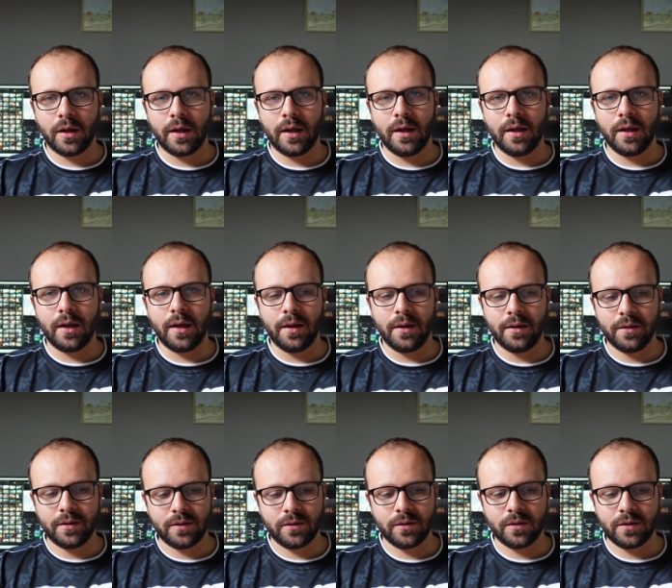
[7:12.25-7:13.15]
I, I,
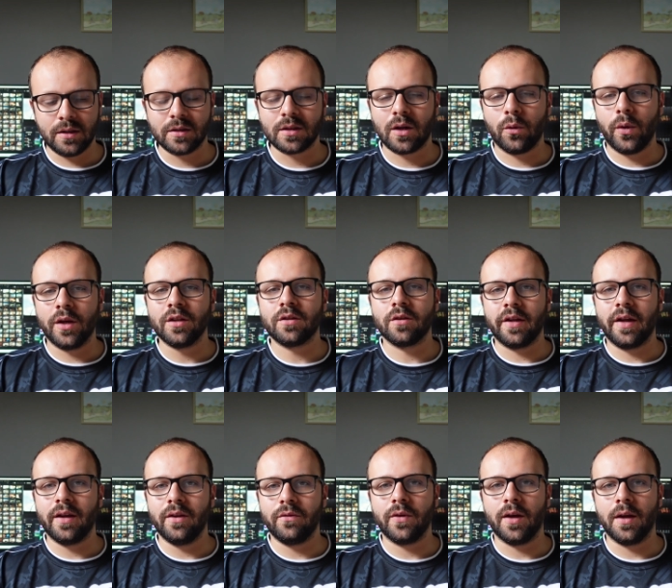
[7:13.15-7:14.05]
since I went to
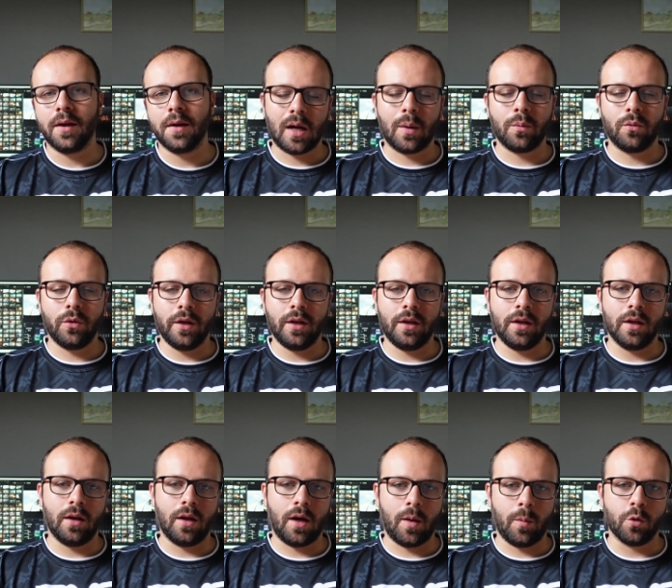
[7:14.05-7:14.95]
that event, I'm really
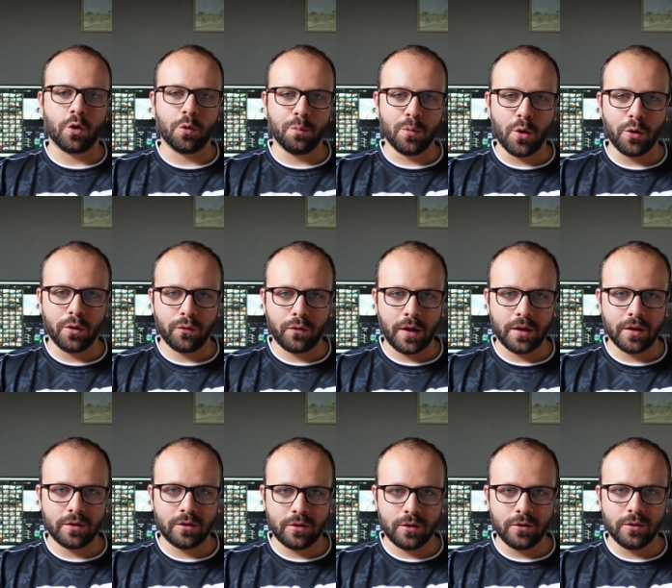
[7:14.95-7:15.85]
a lot more
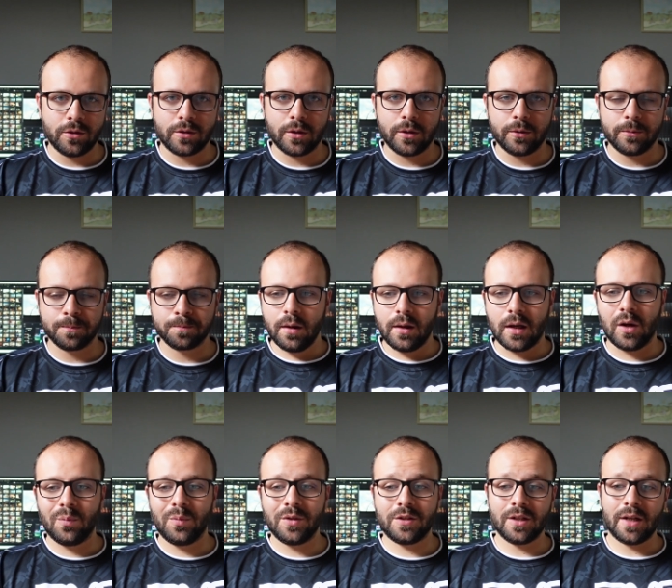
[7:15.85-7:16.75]
motivated to do so.
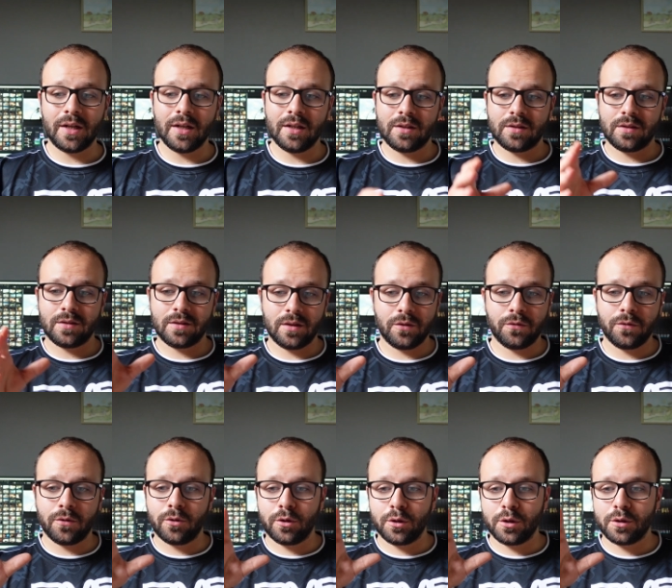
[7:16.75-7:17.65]
Now, besides, of
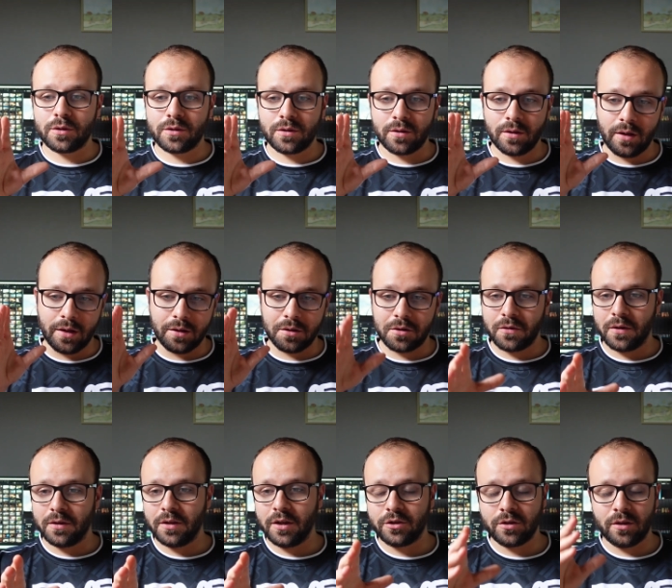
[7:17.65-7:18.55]
course, the Linux
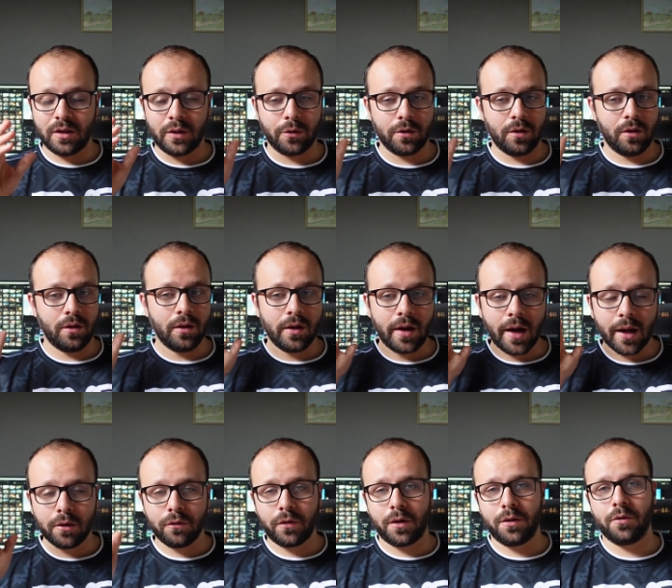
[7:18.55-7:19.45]
Foundation, there were a
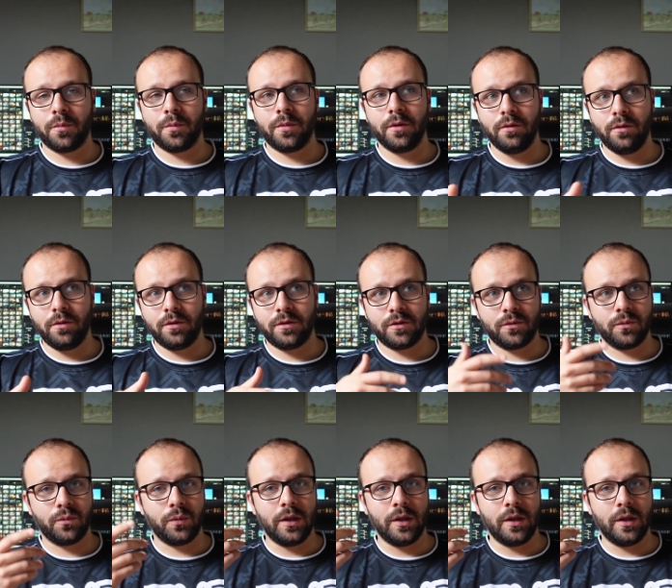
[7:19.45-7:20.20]
lot of other booths.